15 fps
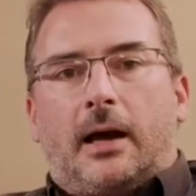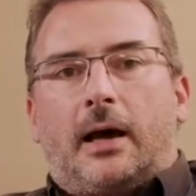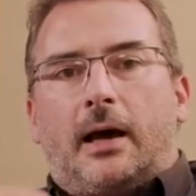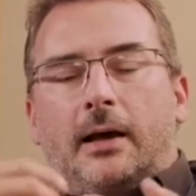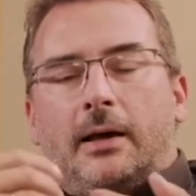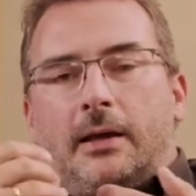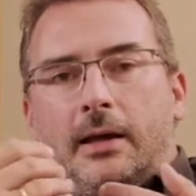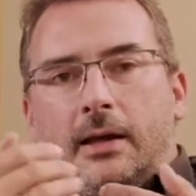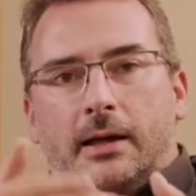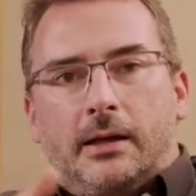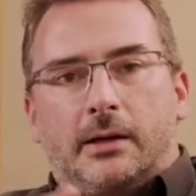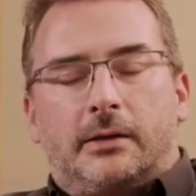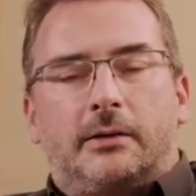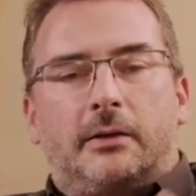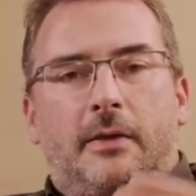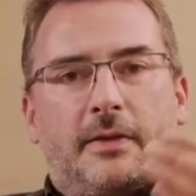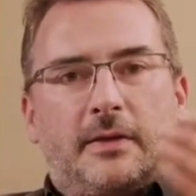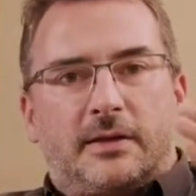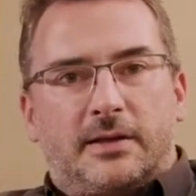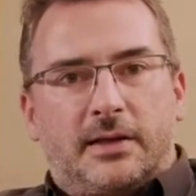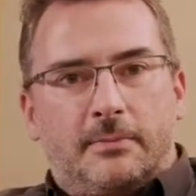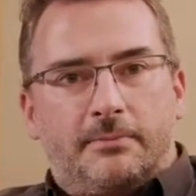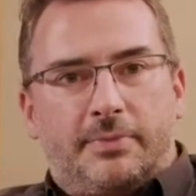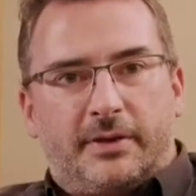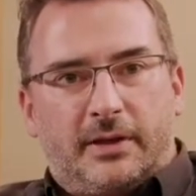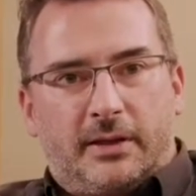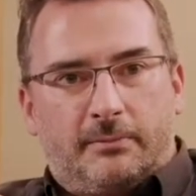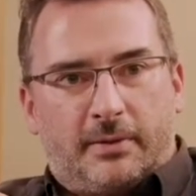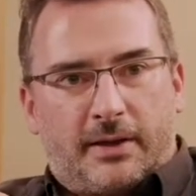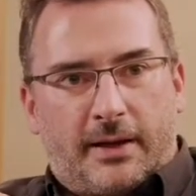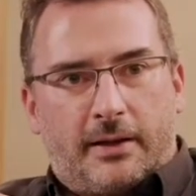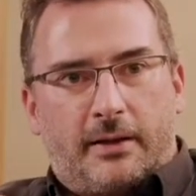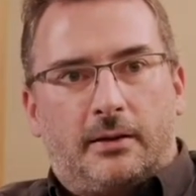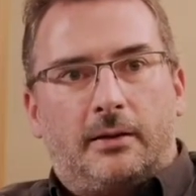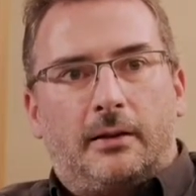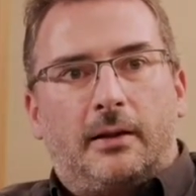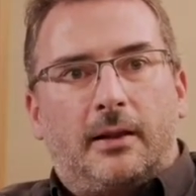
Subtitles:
I hear the timpani player